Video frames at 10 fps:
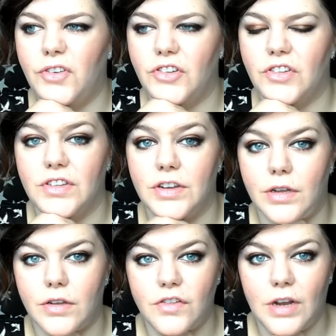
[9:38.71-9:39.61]
for just
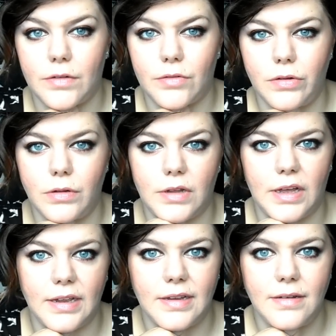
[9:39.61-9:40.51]
a general
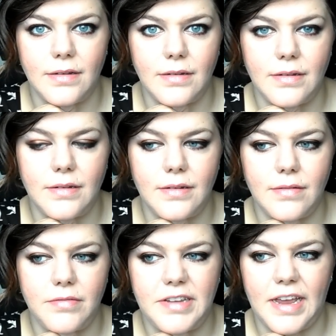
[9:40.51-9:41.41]
like
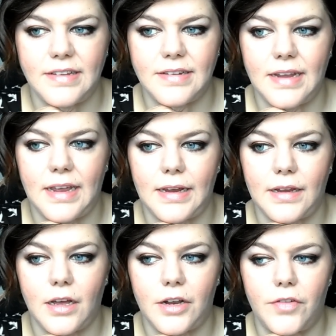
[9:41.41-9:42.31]

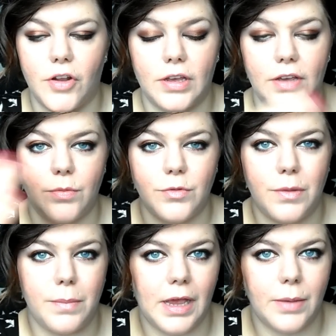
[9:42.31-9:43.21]
day-to-day kind of look if I'm
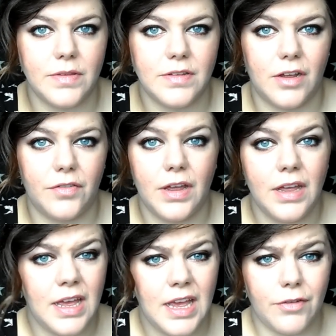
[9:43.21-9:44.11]
doing makeup and stuff.
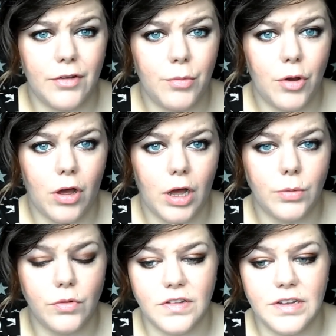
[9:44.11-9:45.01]
If I'm not,
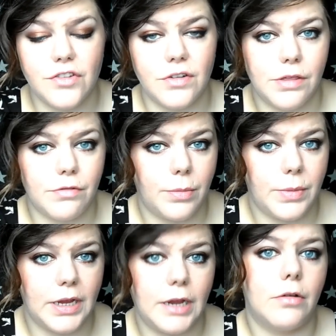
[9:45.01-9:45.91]
I will just literally throw
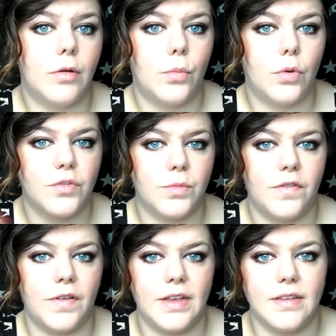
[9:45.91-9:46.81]
my hair up, wash
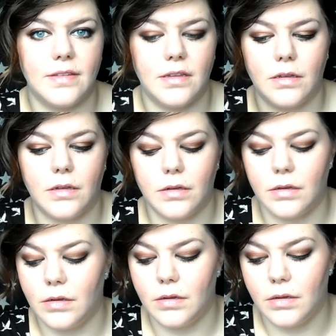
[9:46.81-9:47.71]
my face and
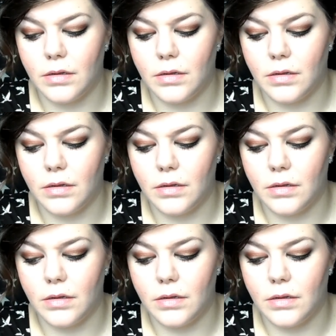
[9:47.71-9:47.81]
